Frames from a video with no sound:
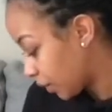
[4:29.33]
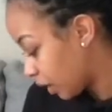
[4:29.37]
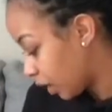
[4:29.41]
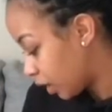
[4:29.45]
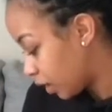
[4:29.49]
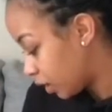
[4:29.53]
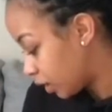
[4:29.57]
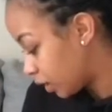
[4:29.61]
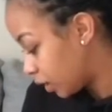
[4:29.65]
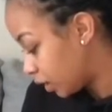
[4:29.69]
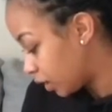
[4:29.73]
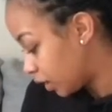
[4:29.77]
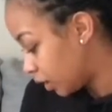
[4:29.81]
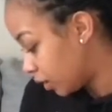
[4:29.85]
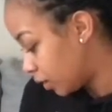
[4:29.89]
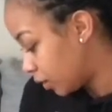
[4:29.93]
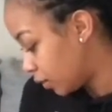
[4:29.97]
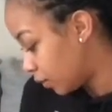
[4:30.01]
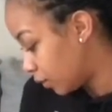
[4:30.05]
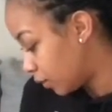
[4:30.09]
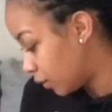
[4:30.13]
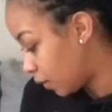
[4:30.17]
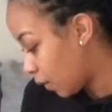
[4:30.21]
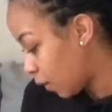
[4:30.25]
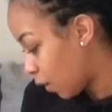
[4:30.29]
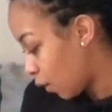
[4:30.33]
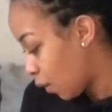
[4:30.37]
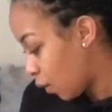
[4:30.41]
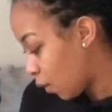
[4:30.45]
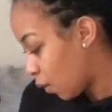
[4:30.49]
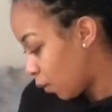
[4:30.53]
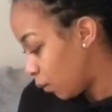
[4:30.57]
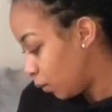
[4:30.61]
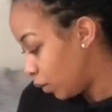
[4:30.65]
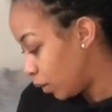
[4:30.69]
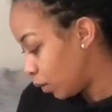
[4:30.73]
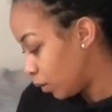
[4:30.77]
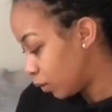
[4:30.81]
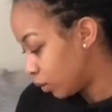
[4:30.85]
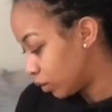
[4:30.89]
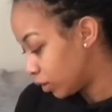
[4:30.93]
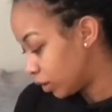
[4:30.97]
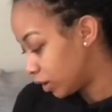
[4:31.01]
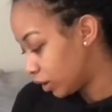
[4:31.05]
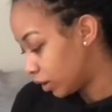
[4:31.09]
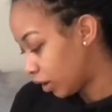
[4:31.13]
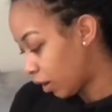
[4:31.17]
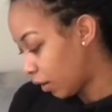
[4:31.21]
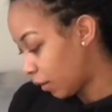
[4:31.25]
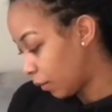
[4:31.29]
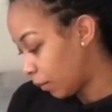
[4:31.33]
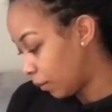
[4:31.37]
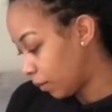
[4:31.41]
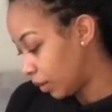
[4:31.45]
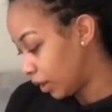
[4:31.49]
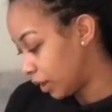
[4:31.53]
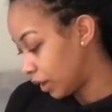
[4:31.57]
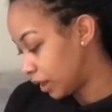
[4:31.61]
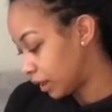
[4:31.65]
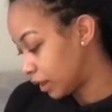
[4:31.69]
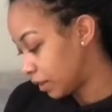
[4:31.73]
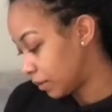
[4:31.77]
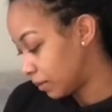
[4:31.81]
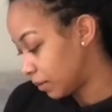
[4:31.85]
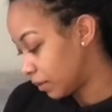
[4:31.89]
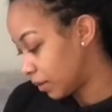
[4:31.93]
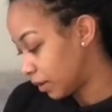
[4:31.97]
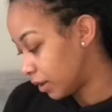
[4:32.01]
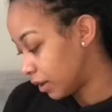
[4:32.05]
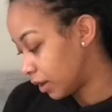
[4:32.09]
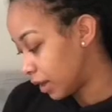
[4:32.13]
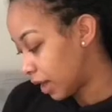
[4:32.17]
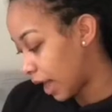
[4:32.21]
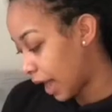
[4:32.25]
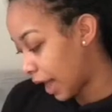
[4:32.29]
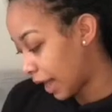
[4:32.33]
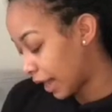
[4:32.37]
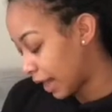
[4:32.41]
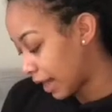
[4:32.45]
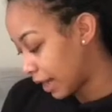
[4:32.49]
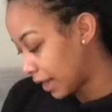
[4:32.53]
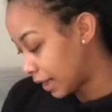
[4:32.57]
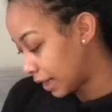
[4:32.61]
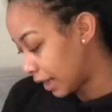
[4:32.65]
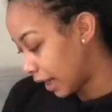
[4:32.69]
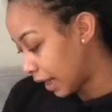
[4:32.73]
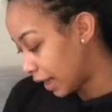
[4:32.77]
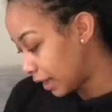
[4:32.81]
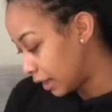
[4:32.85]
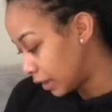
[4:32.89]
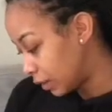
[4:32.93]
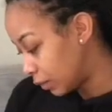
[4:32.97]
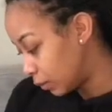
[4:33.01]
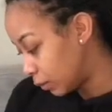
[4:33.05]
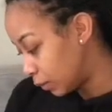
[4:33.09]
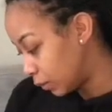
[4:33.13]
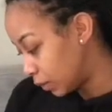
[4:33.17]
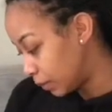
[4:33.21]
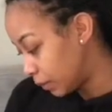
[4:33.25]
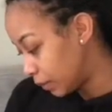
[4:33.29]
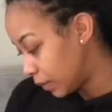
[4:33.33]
So we're going to start with this one. I kind of like this one.